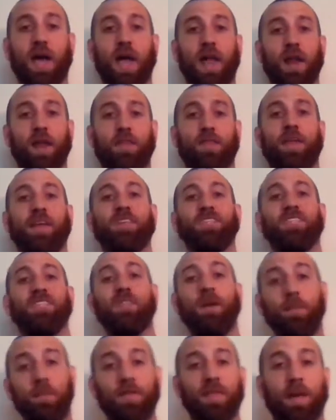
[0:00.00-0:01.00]
and I think
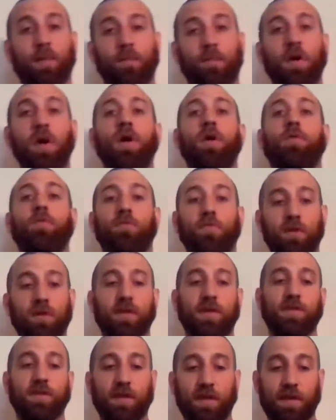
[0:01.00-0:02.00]
some of them
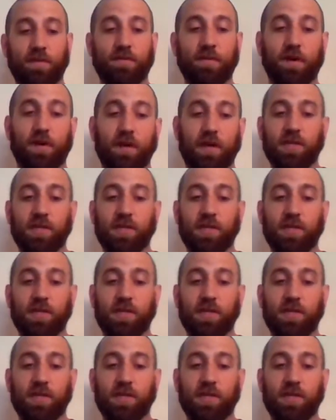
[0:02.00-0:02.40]
really delivered,